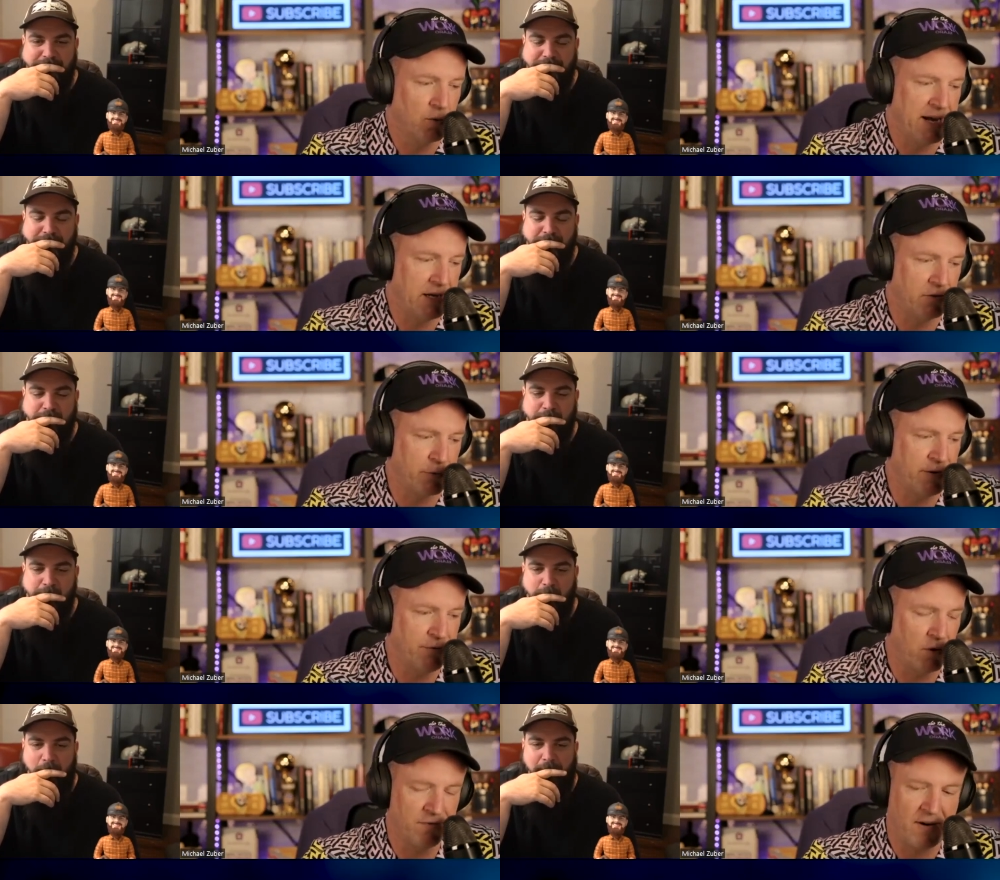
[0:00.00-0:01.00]
Speaker 1: were making $3,
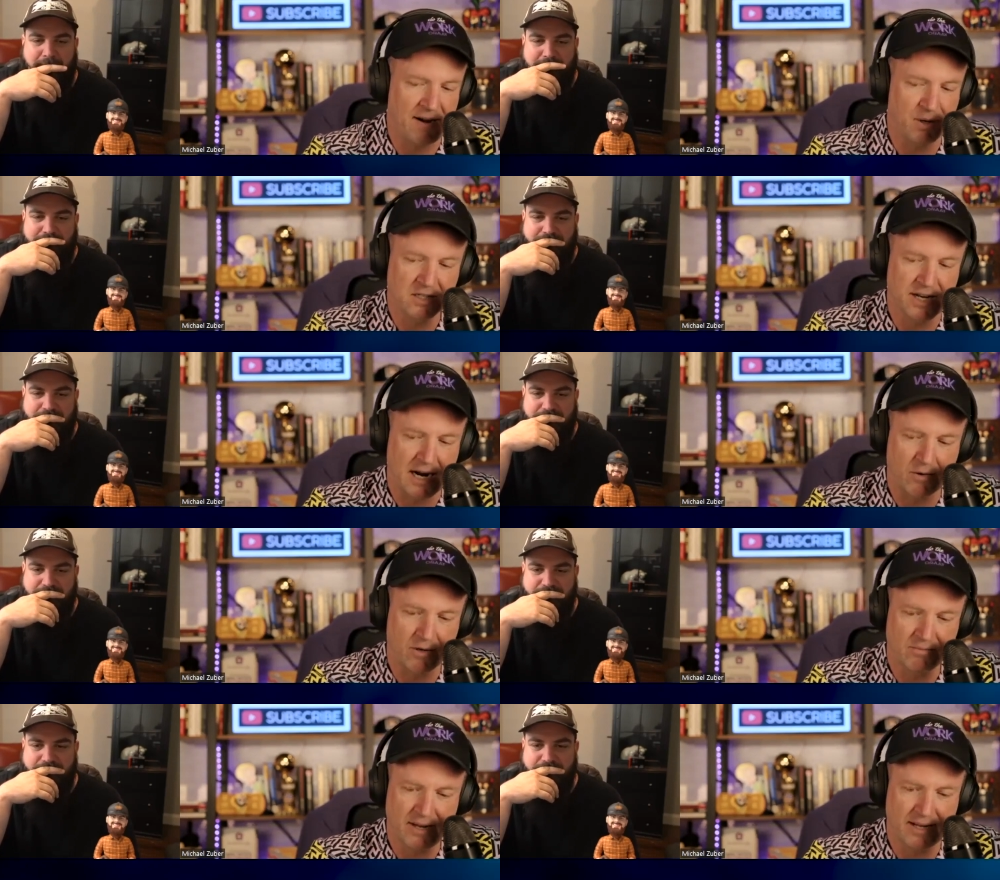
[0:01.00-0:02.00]
$4, $5 an
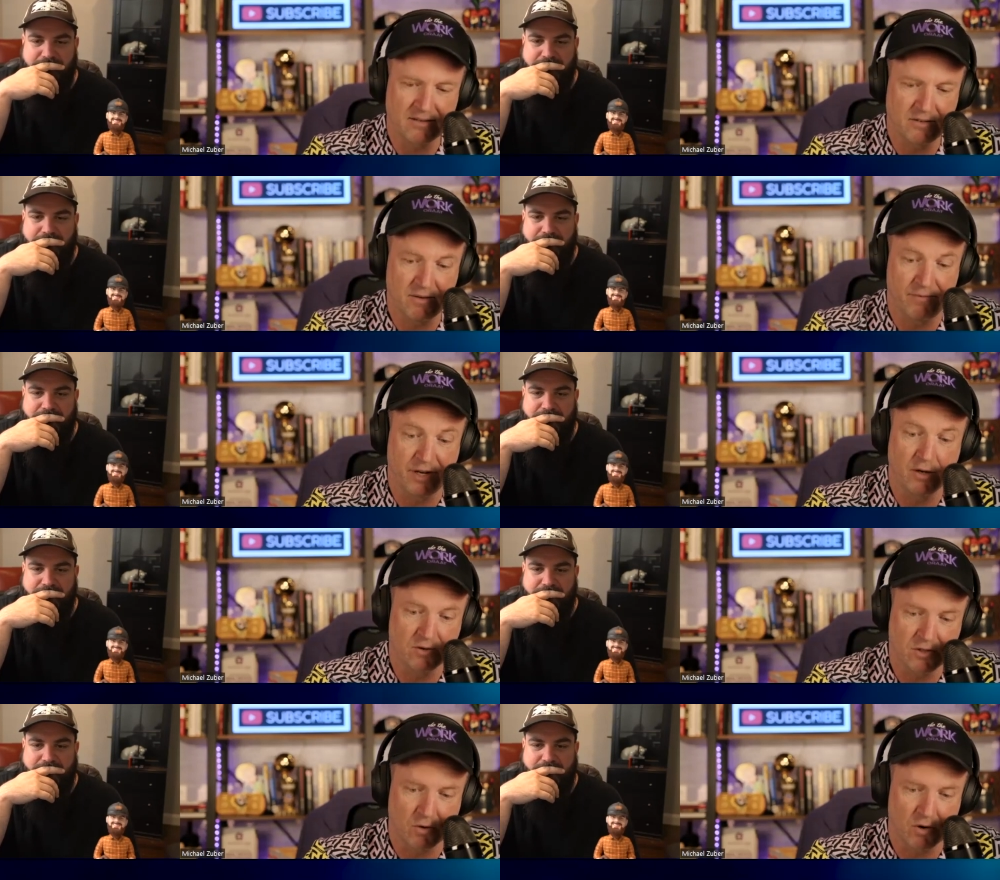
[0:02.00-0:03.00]
hour at a video
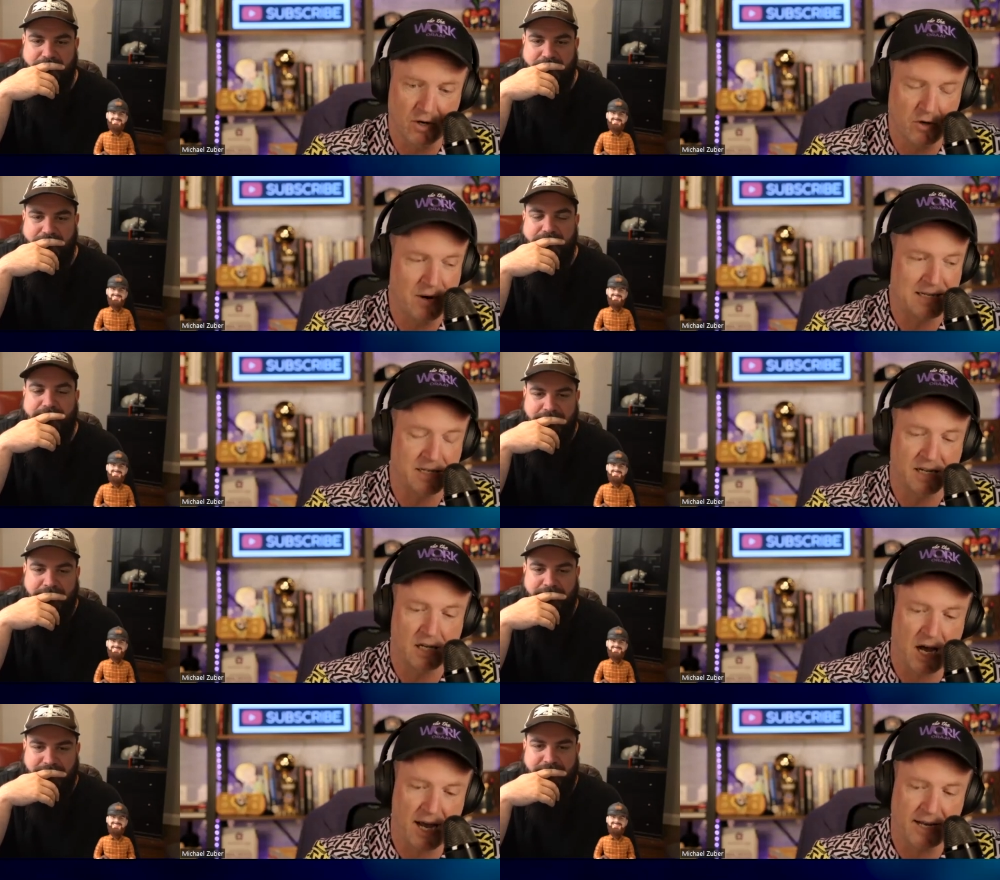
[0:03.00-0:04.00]
store. You got
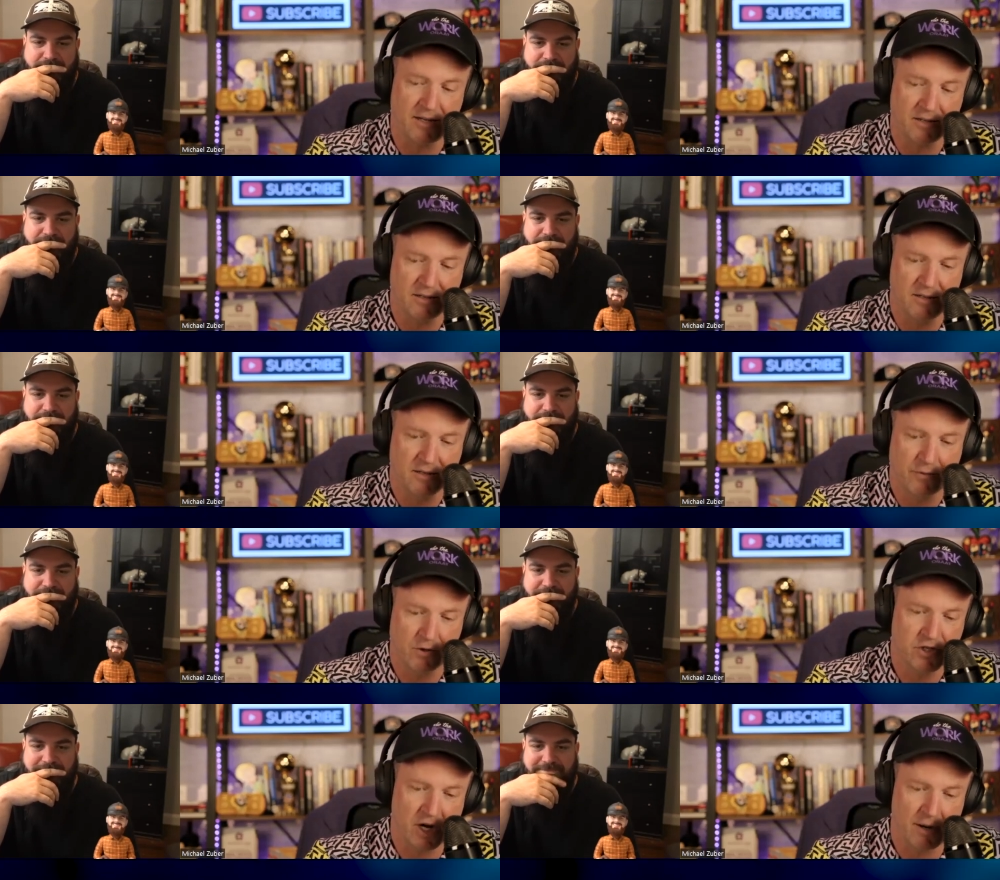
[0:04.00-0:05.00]
declined
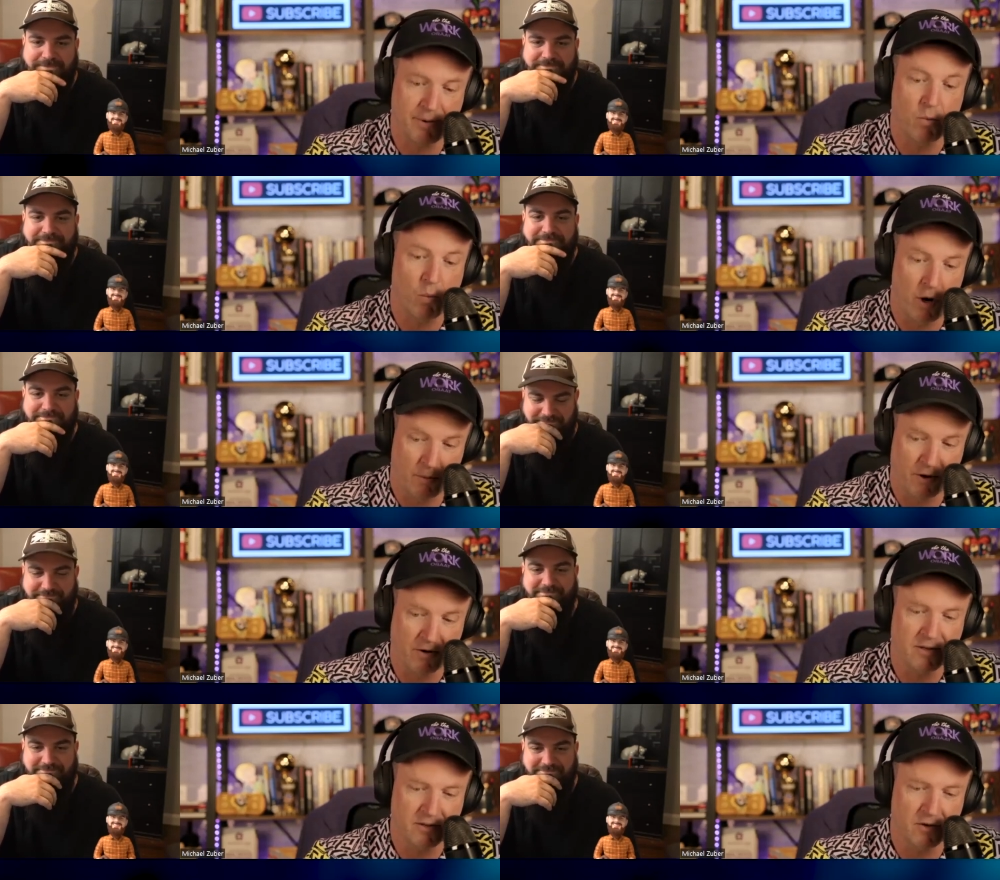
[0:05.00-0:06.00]
for a job at
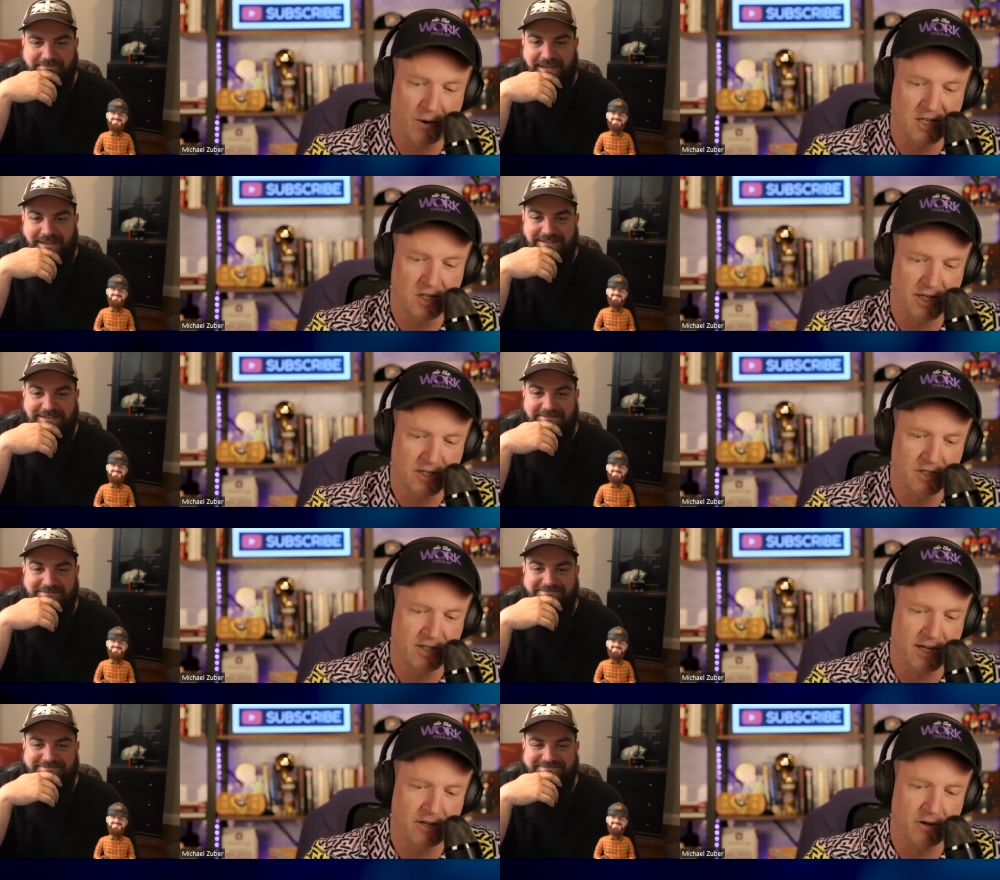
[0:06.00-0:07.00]
Walmart. Congratulations.
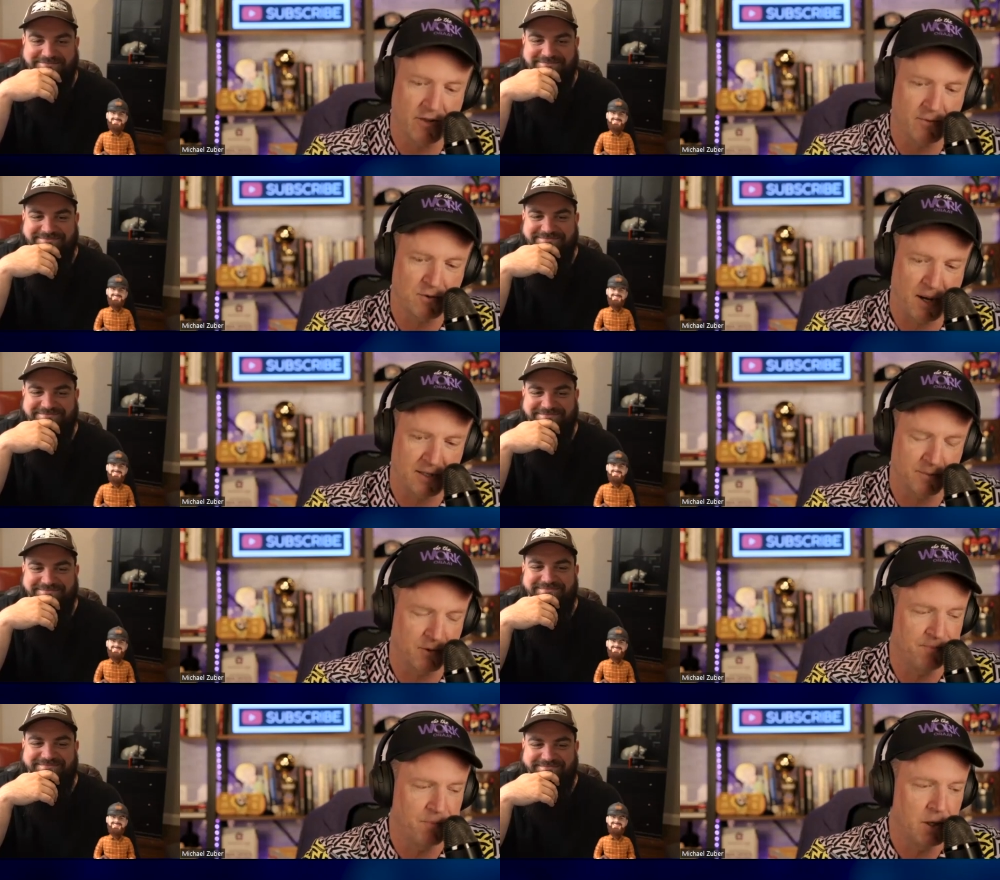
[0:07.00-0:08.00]
I didn't know that was possible.